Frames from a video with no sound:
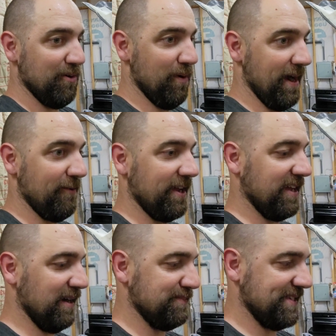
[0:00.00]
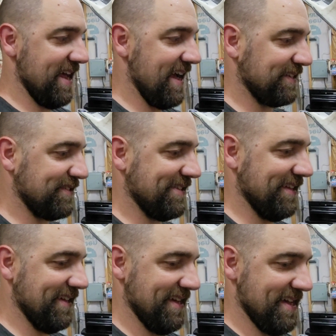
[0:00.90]
wiring comes next.
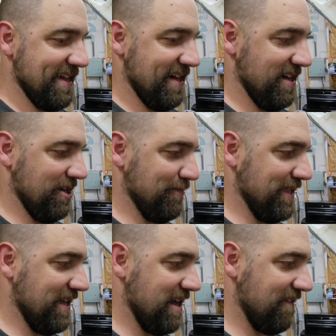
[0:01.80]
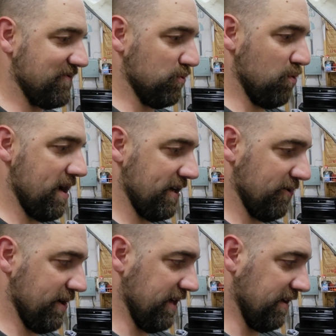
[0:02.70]
And then after
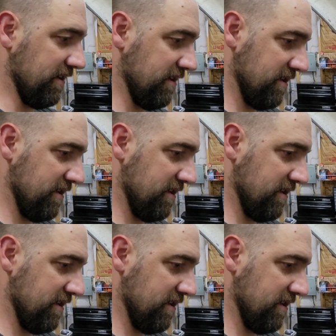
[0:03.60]
wiring,